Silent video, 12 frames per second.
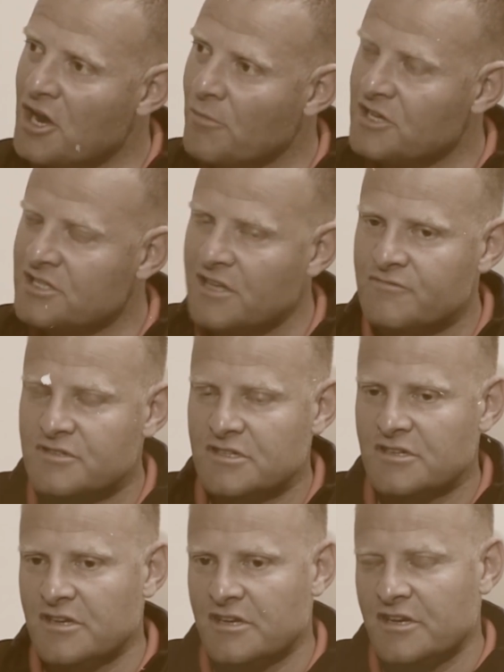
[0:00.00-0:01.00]
objectives
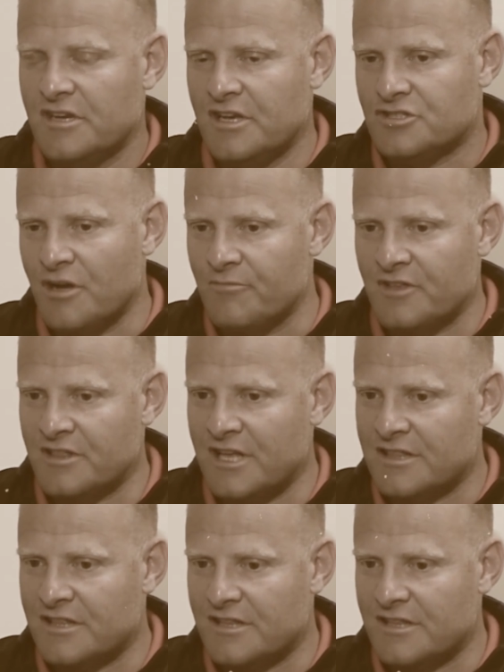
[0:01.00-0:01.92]
is something that